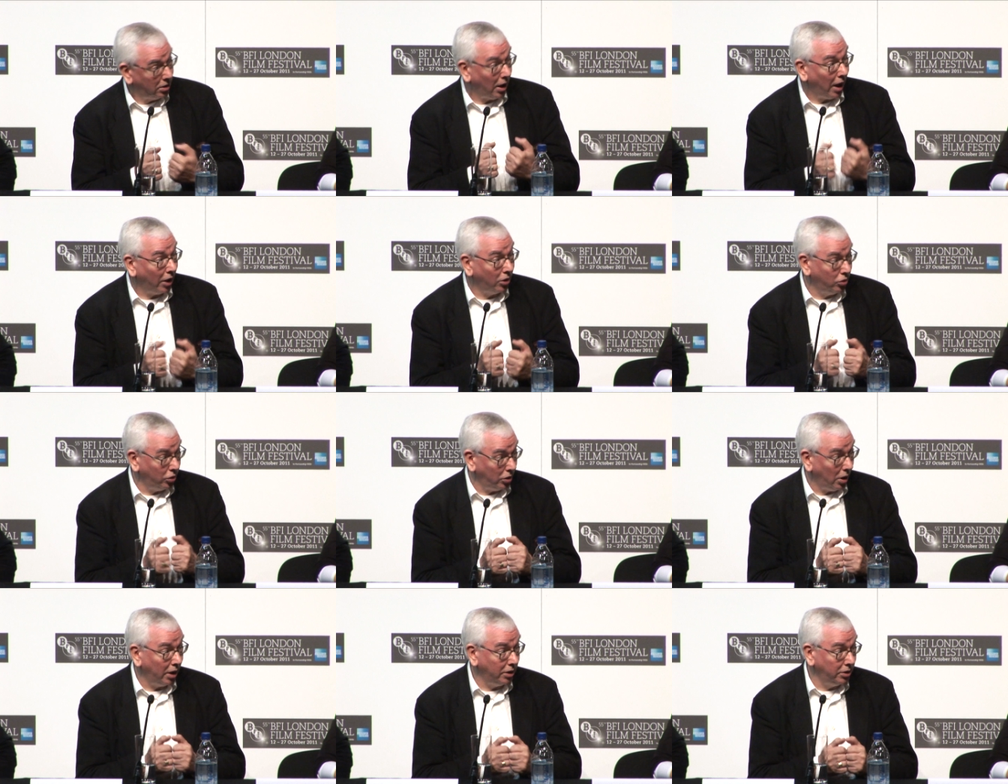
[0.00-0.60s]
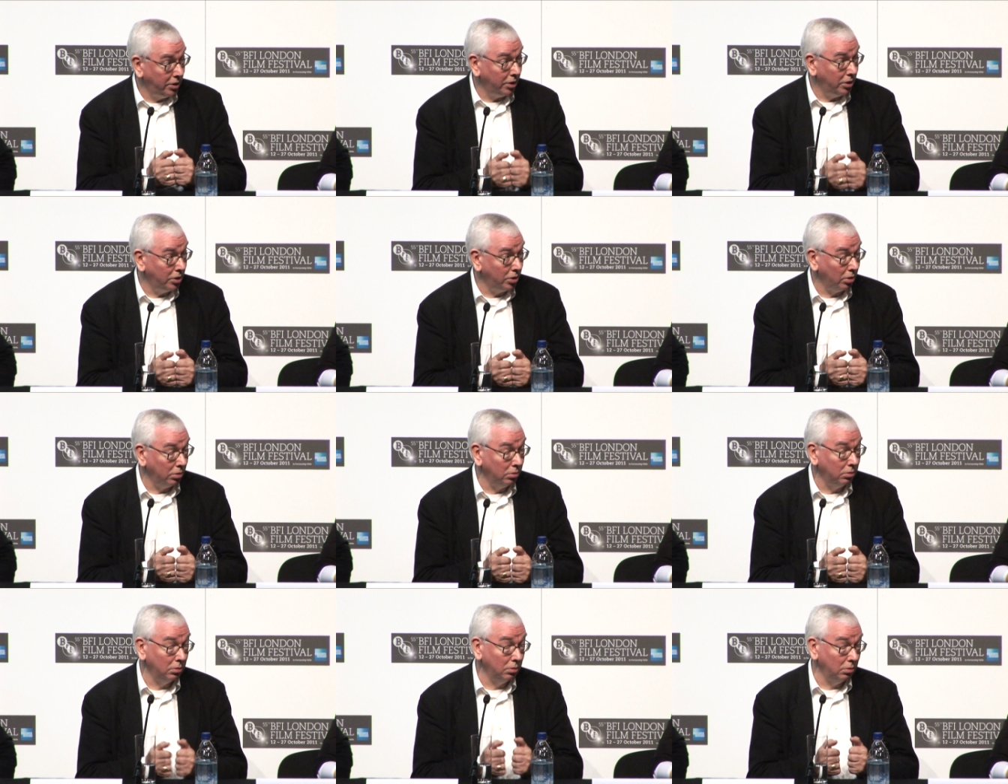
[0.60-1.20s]
I did it
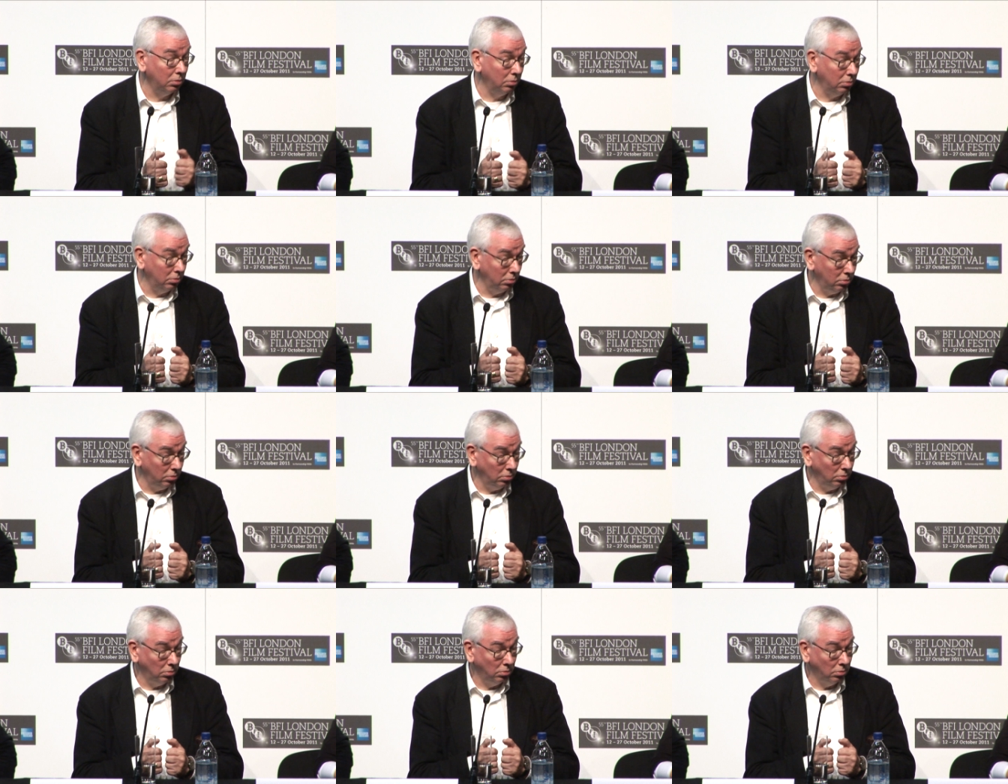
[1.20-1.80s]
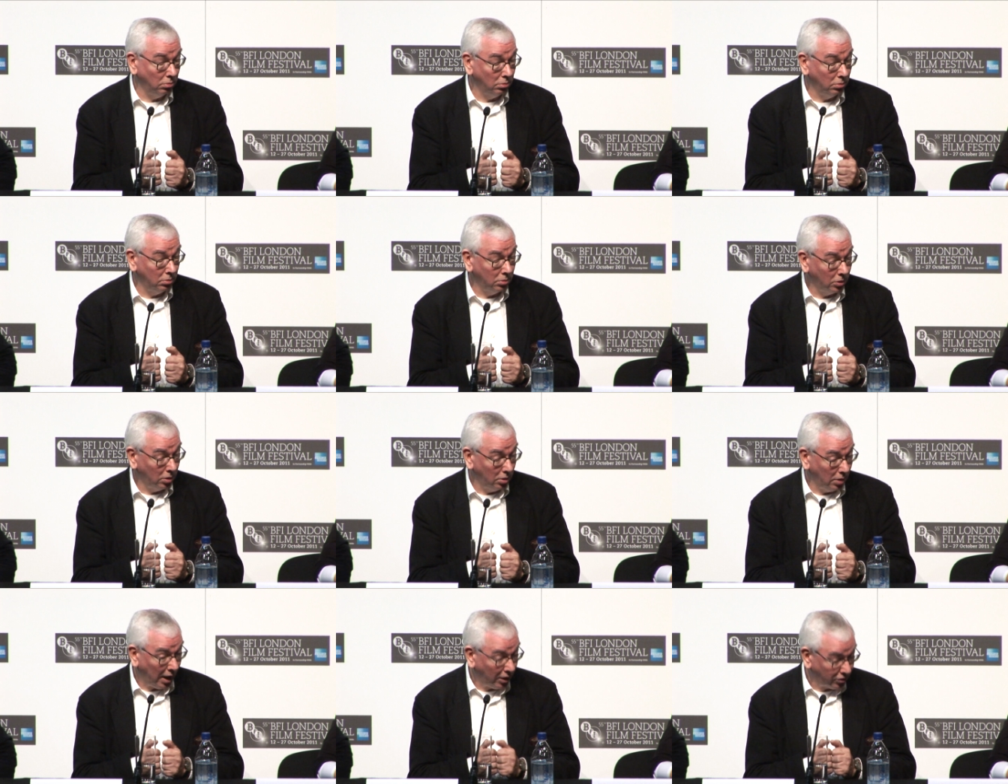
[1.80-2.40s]
on
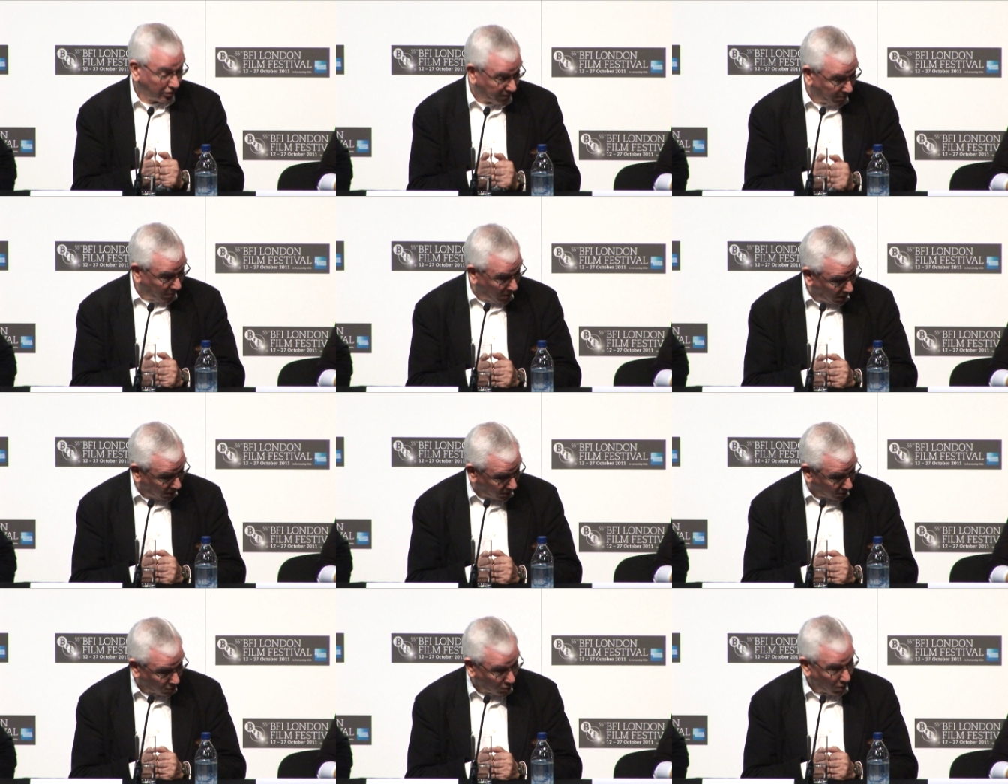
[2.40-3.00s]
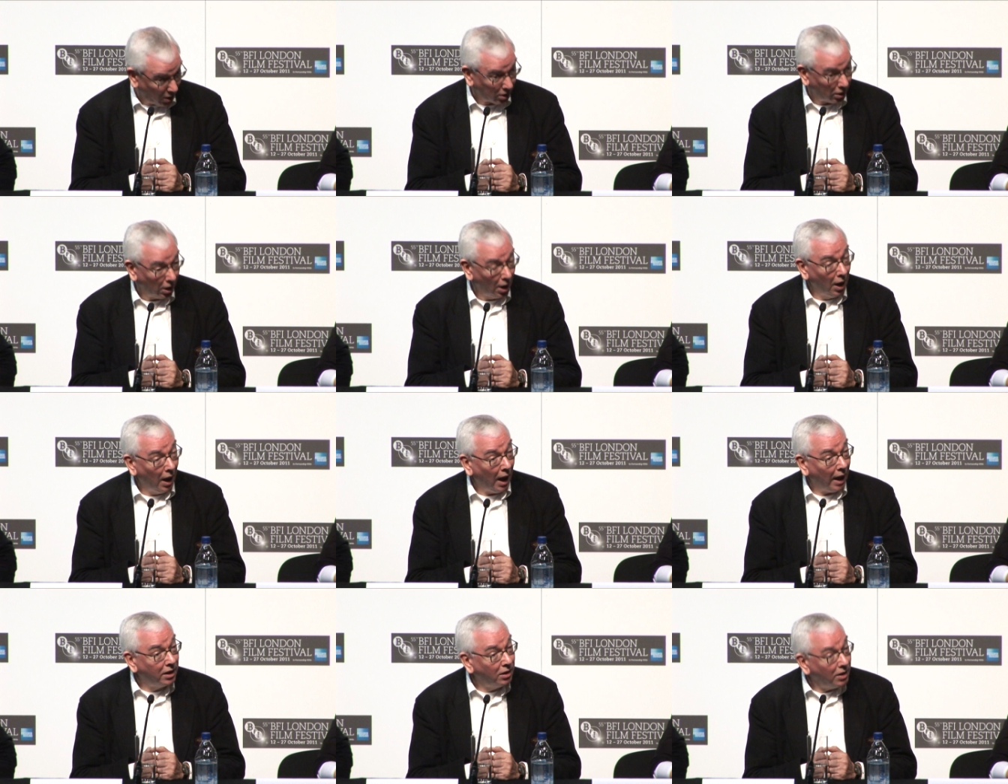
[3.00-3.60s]
House of Mirth as well.
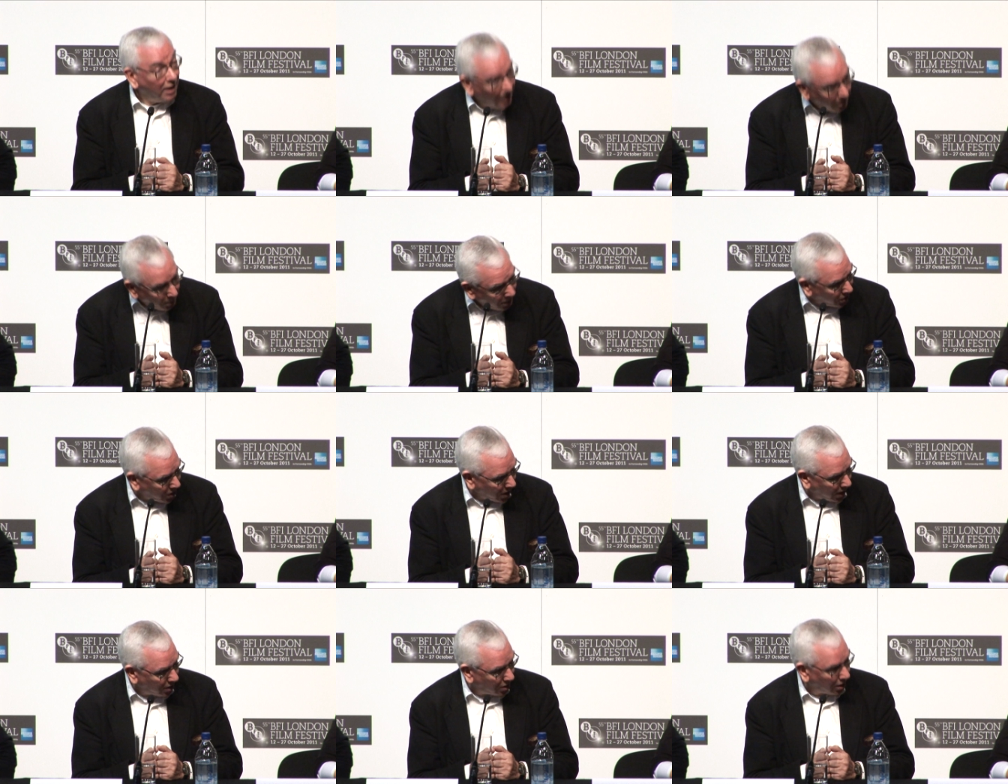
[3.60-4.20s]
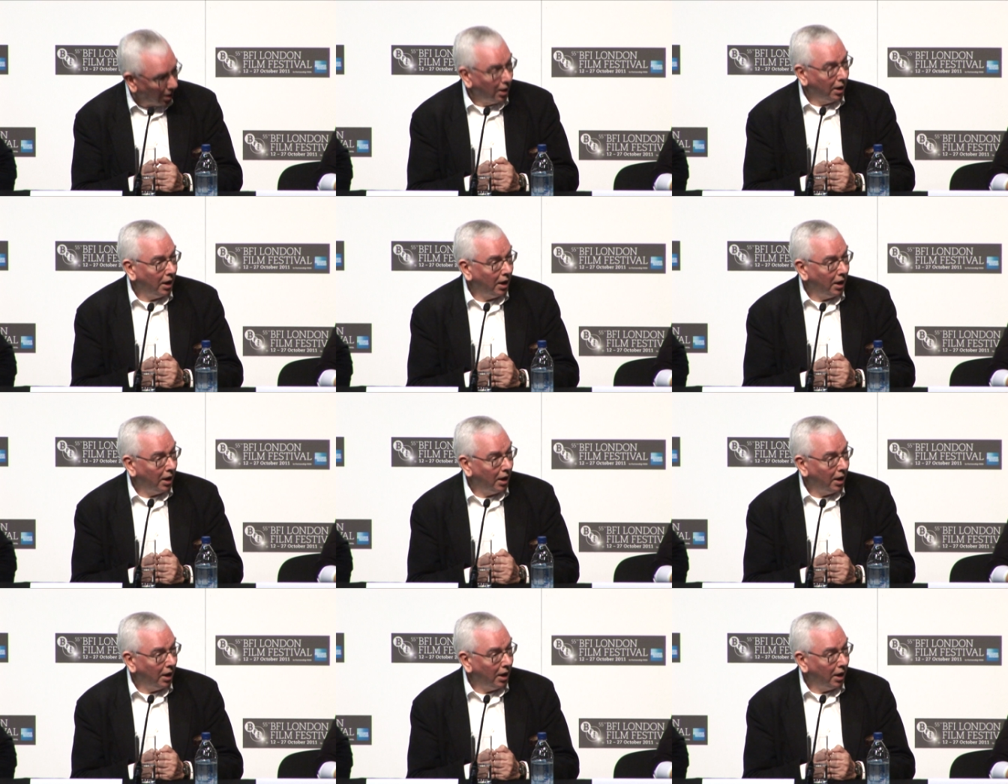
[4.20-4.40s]
I can imitate.